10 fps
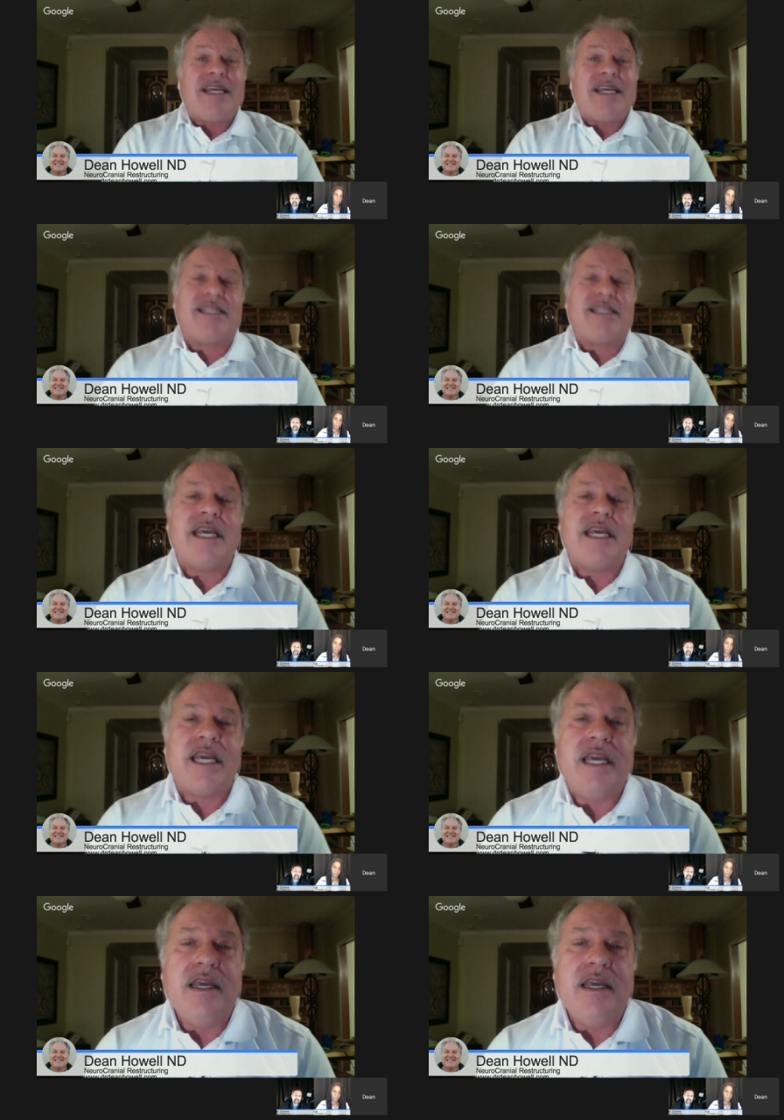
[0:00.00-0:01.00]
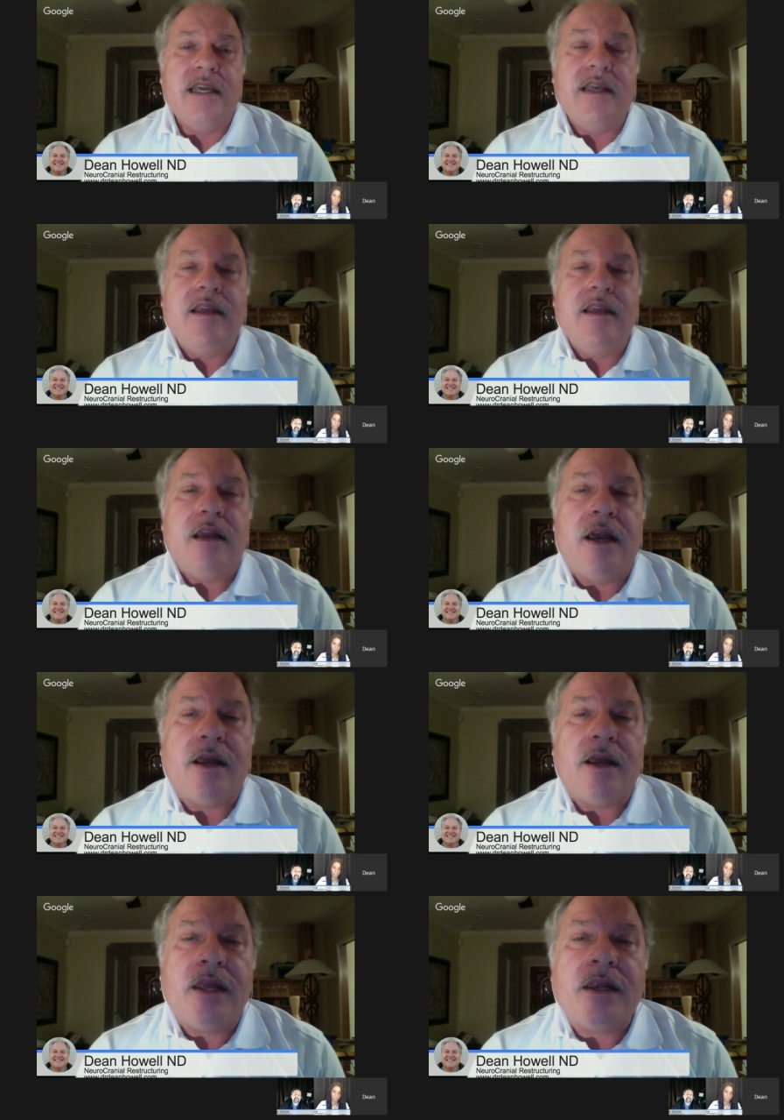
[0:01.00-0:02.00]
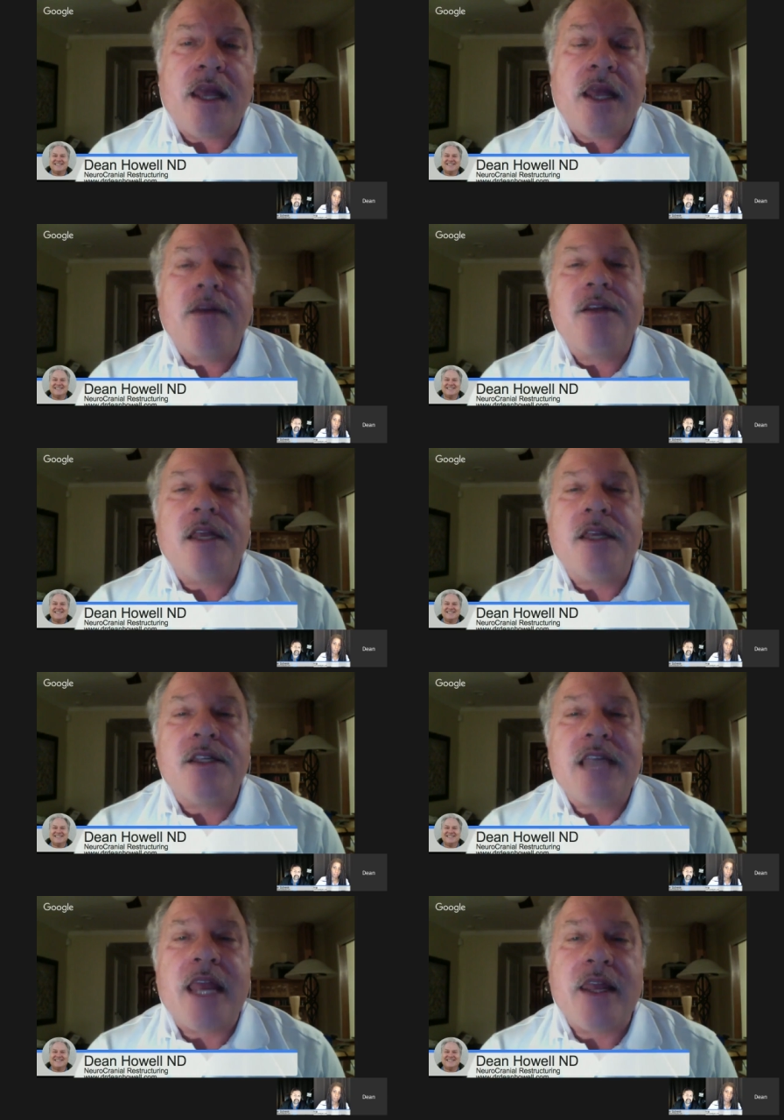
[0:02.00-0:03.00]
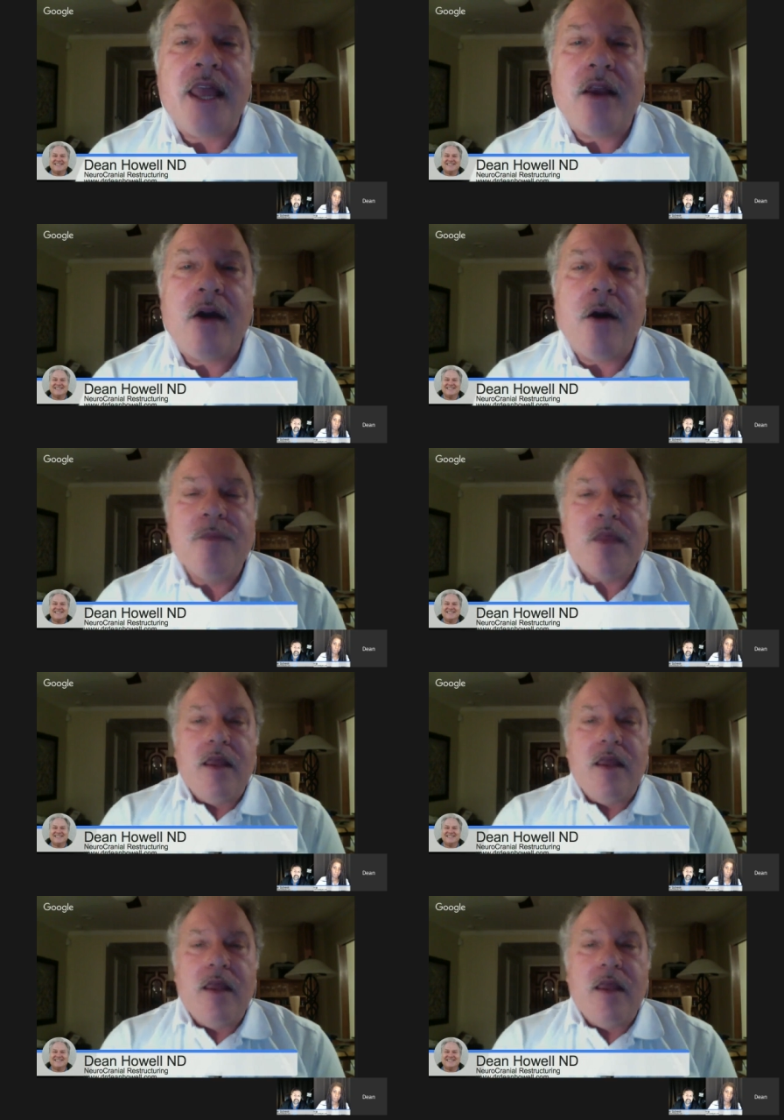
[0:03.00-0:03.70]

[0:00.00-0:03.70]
S D uh, in, in San Diego,